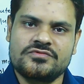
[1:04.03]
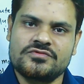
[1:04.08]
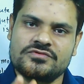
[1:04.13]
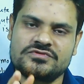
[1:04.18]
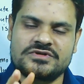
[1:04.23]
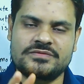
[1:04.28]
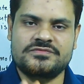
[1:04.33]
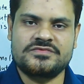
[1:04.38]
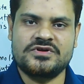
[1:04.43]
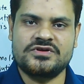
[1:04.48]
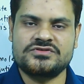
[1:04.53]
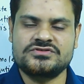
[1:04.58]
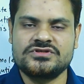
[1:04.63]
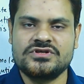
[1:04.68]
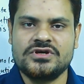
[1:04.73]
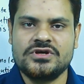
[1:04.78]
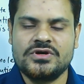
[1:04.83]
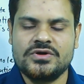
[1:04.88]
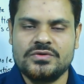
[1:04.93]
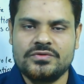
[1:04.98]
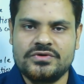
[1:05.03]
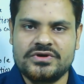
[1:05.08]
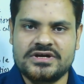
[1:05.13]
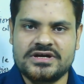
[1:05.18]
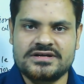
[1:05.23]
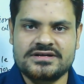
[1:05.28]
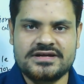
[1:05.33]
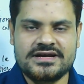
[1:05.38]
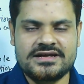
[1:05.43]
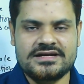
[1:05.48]
two chapters we
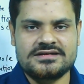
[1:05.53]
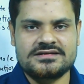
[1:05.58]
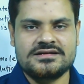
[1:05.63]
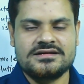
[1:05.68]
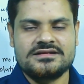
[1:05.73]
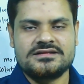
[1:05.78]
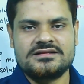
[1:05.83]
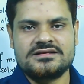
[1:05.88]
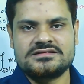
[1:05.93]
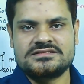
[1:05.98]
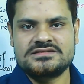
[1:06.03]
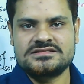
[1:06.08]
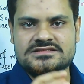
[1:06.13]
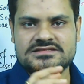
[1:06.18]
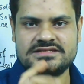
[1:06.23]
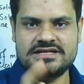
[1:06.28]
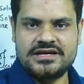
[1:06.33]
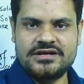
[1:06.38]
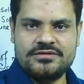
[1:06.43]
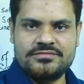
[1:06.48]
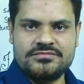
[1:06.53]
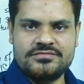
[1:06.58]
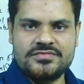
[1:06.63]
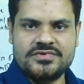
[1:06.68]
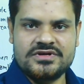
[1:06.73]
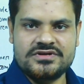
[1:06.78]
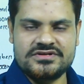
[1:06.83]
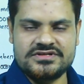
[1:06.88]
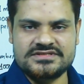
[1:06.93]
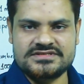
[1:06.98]
can get the
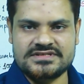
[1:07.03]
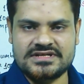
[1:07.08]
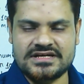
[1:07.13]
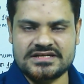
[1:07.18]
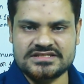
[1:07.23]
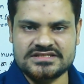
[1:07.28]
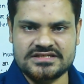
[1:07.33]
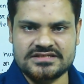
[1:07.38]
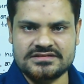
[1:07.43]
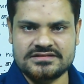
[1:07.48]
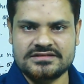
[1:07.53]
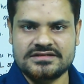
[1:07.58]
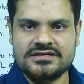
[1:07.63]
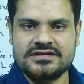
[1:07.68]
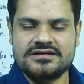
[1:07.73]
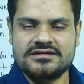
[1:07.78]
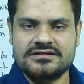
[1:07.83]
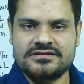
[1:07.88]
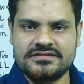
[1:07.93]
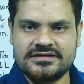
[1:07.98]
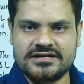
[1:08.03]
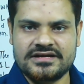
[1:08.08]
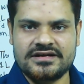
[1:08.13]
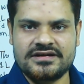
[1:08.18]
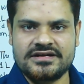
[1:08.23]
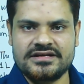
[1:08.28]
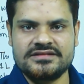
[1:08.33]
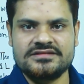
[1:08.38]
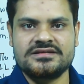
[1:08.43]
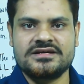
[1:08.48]
same discussion
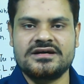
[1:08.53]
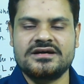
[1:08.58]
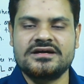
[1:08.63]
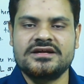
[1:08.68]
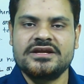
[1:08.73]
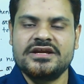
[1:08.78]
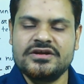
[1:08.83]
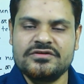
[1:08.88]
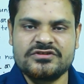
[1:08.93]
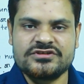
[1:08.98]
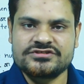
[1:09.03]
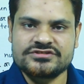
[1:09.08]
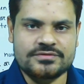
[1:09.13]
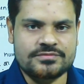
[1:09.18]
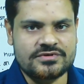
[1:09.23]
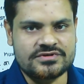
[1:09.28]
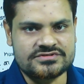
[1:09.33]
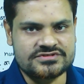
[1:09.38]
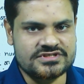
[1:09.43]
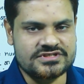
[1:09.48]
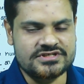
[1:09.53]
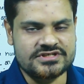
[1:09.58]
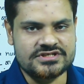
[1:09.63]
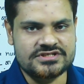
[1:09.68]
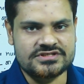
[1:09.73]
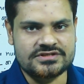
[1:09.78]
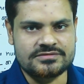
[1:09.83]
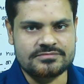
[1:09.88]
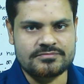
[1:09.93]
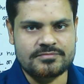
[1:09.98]
regarding the units of
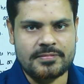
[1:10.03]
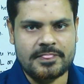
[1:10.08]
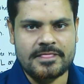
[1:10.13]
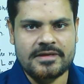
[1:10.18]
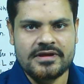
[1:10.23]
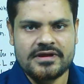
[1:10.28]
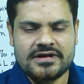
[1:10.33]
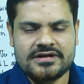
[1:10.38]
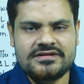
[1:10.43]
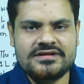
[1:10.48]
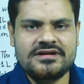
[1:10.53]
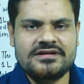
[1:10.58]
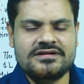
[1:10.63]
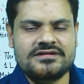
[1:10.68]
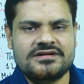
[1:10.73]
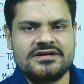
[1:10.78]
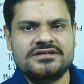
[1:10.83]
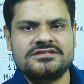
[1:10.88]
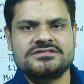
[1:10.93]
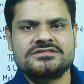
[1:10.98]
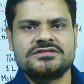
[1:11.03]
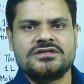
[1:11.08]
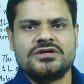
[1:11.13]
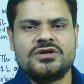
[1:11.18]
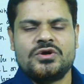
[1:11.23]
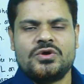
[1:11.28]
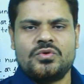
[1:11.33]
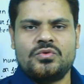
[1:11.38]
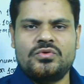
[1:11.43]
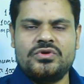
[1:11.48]
concentration. Dear learners,
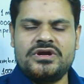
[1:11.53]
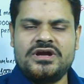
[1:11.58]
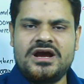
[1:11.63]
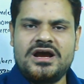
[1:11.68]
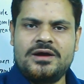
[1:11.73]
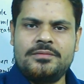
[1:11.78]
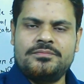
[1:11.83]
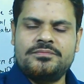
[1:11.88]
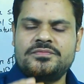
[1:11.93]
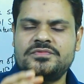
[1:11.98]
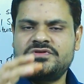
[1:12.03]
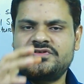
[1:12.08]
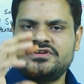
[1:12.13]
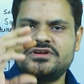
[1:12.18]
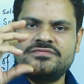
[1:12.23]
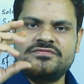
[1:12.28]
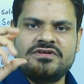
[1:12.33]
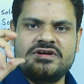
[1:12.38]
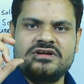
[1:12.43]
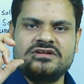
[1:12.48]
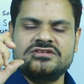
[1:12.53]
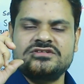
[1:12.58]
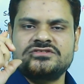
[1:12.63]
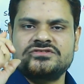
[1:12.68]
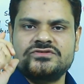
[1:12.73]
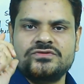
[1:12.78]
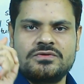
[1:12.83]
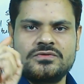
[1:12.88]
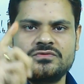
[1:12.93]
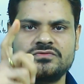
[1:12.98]
we have different
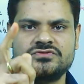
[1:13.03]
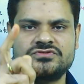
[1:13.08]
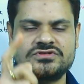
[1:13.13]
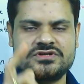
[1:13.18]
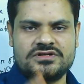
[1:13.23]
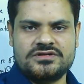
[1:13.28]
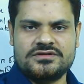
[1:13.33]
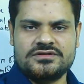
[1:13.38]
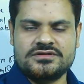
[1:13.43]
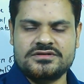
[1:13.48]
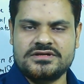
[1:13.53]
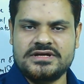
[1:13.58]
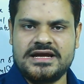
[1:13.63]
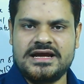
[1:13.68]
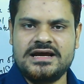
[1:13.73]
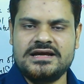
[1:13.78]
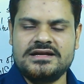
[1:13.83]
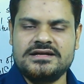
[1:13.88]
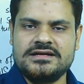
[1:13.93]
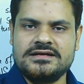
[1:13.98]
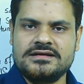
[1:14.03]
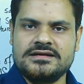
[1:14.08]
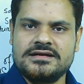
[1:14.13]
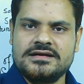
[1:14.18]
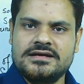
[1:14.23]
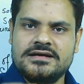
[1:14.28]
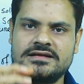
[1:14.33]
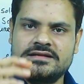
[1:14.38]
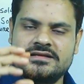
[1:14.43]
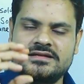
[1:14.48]
solution and
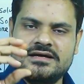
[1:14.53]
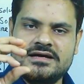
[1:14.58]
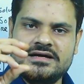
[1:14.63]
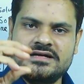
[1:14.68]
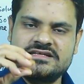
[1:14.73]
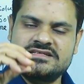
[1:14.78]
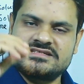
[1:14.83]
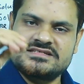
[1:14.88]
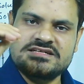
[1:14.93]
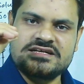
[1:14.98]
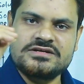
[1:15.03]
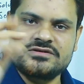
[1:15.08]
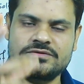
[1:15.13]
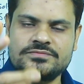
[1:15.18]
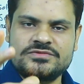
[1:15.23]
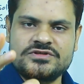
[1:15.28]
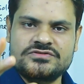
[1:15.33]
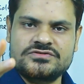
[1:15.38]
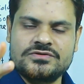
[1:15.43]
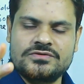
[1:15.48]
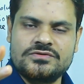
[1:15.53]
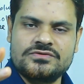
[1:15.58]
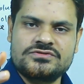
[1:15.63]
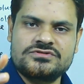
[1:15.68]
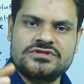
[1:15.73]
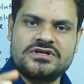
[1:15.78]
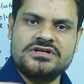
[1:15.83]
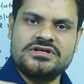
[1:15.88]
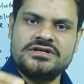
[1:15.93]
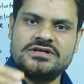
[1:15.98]
the strength of the
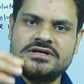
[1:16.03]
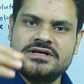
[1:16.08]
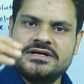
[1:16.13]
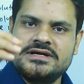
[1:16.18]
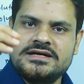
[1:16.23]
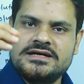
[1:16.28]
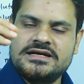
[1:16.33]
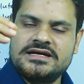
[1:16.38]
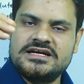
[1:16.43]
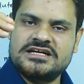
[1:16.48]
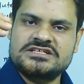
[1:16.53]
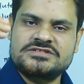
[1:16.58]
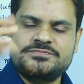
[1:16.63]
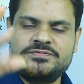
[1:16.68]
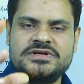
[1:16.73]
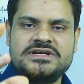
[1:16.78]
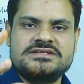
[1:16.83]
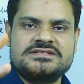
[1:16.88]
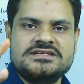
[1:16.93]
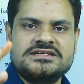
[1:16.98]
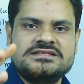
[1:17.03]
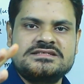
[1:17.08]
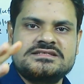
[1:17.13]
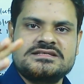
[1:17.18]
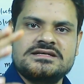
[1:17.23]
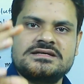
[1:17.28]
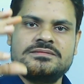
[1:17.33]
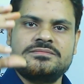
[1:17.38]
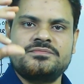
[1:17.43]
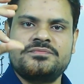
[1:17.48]
solution expresses
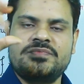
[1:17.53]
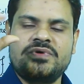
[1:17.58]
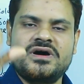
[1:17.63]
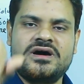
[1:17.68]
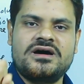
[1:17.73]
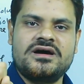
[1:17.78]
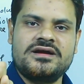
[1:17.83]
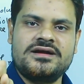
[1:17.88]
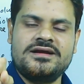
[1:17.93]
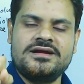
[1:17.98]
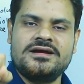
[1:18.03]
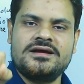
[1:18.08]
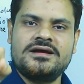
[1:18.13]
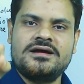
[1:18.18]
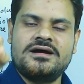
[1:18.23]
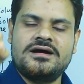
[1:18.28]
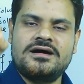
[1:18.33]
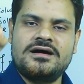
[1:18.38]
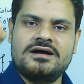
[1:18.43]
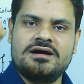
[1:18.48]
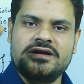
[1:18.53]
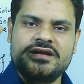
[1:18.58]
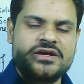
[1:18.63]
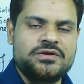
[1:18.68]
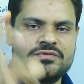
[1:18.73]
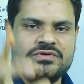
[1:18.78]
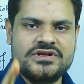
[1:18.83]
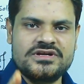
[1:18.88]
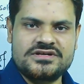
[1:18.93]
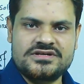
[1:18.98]
by a
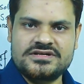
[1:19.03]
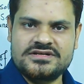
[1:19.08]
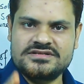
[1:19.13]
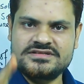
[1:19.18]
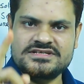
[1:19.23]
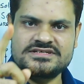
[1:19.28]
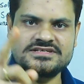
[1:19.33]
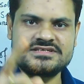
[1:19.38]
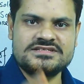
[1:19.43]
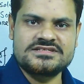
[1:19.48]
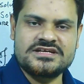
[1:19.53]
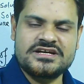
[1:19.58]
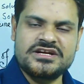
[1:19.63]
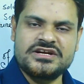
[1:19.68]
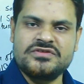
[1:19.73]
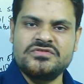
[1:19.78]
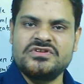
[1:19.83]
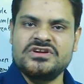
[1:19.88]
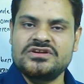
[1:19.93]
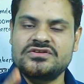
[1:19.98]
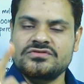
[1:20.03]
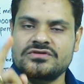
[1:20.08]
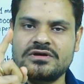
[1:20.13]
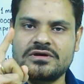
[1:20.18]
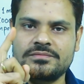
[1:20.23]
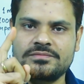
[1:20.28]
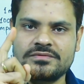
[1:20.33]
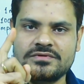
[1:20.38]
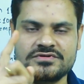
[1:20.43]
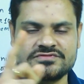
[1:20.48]
unit. This is the unit
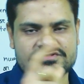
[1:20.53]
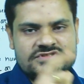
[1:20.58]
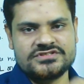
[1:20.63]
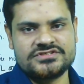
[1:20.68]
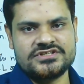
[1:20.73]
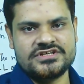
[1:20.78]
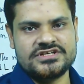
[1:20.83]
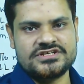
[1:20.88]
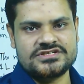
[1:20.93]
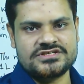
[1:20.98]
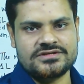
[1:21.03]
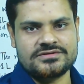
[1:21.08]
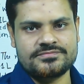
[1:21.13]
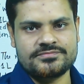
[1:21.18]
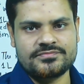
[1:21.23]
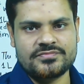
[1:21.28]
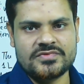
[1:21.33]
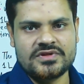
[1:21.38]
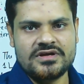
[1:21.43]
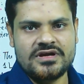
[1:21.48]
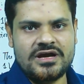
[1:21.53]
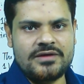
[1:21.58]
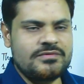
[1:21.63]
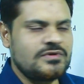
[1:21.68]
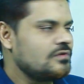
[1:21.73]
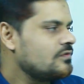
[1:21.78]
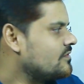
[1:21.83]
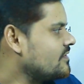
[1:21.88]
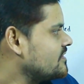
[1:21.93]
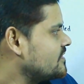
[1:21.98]
of concentration. Have a
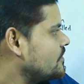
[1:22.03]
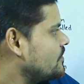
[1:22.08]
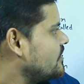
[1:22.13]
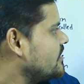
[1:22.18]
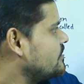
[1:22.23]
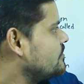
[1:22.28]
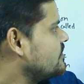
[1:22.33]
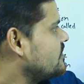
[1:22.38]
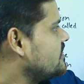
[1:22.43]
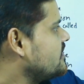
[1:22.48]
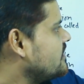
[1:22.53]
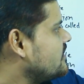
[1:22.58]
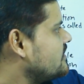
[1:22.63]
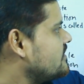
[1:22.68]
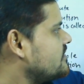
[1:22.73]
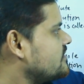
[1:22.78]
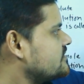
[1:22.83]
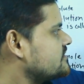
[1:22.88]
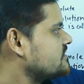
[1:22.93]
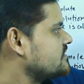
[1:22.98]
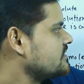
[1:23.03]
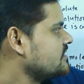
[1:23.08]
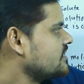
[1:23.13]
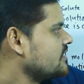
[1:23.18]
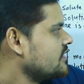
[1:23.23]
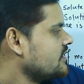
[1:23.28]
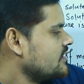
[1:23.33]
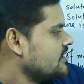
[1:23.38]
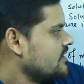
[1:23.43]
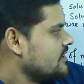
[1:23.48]
look on the whiteboard, dear learners.
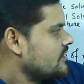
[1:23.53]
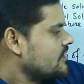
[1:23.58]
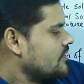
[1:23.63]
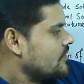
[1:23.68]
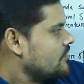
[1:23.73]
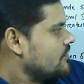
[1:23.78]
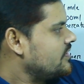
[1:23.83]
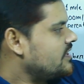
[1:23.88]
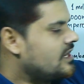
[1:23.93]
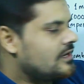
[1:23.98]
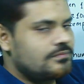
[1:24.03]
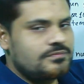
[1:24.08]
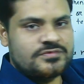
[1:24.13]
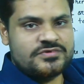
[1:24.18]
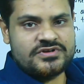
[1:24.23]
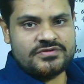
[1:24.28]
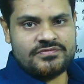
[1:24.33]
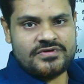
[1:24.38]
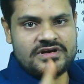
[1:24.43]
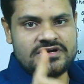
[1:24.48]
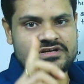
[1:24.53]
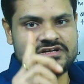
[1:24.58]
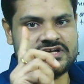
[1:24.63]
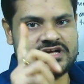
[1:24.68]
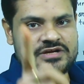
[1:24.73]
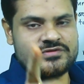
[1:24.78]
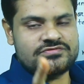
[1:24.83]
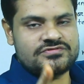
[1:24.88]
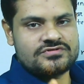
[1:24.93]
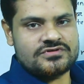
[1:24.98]
We have different
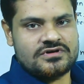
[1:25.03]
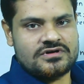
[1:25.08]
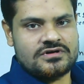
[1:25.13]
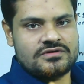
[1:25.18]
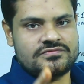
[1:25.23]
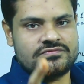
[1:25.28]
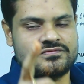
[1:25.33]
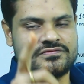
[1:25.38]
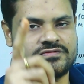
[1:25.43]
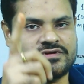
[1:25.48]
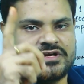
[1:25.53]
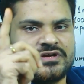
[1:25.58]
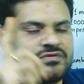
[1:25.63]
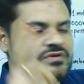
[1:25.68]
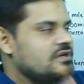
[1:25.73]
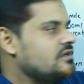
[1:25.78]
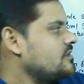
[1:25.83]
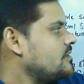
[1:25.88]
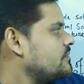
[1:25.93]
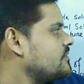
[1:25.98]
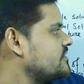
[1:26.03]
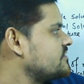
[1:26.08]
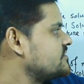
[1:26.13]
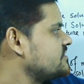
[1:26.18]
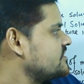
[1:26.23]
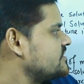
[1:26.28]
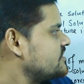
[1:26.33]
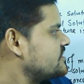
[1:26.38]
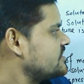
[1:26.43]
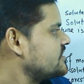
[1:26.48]
types of unit of
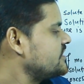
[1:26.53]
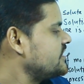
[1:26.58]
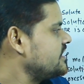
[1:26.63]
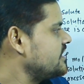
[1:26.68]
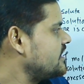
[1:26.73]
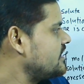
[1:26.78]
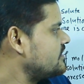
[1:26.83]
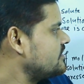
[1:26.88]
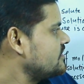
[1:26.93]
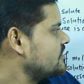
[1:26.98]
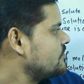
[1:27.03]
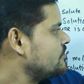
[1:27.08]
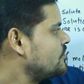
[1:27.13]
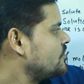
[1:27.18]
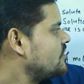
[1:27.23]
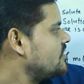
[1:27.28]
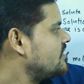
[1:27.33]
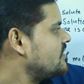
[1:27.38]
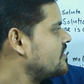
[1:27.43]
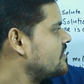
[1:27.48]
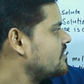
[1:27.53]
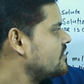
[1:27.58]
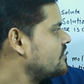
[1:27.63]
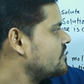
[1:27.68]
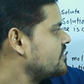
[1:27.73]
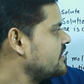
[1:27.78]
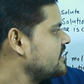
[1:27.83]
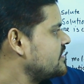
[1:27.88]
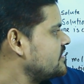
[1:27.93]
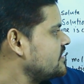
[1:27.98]
concentration here:
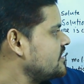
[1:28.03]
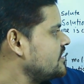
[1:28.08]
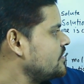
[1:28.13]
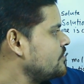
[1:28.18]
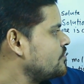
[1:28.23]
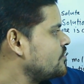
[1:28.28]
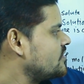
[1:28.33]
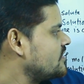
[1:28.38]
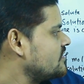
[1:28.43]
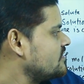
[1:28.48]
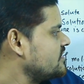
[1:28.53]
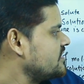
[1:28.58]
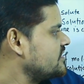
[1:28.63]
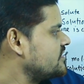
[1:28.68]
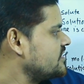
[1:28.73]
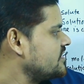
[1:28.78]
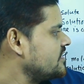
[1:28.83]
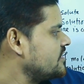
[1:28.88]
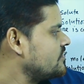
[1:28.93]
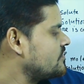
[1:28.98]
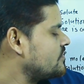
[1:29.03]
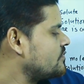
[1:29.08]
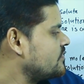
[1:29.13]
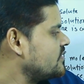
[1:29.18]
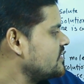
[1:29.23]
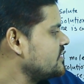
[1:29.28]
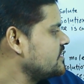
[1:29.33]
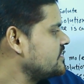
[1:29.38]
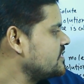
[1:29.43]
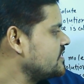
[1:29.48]
molarity, molality,
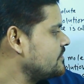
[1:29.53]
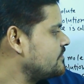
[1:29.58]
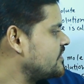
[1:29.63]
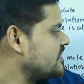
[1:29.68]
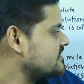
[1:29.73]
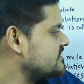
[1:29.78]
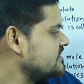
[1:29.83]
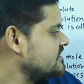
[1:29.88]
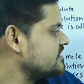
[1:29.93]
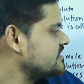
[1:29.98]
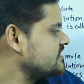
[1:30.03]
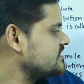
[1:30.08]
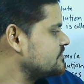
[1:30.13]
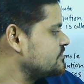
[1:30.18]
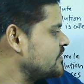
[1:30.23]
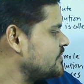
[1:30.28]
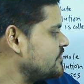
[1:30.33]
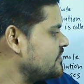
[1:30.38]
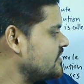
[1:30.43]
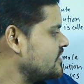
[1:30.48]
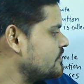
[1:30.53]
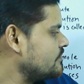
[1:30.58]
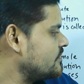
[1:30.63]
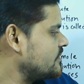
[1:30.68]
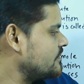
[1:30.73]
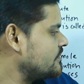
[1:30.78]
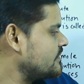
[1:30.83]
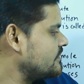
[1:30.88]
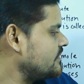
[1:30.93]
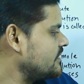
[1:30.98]
normality, percentage, ppm,
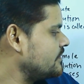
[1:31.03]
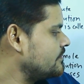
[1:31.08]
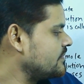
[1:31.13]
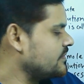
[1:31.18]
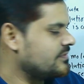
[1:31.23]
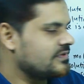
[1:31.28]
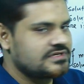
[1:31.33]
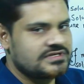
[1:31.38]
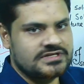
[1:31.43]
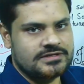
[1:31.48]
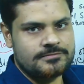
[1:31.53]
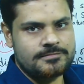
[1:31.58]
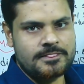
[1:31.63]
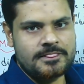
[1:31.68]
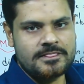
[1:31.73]
ppb, ppt.